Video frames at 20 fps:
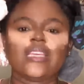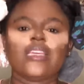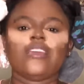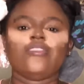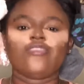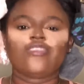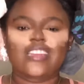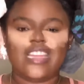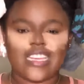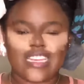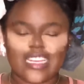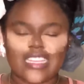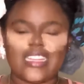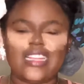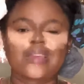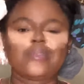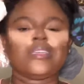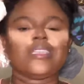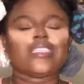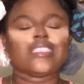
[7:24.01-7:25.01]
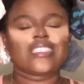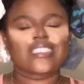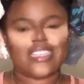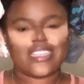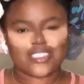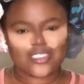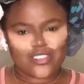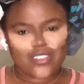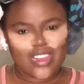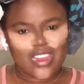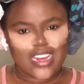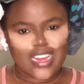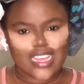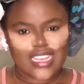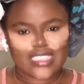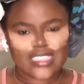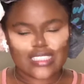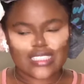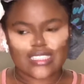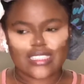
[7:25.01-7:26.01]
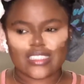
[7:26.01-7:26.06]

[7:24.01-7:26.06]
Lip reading: Even at that time, there's still natural lights,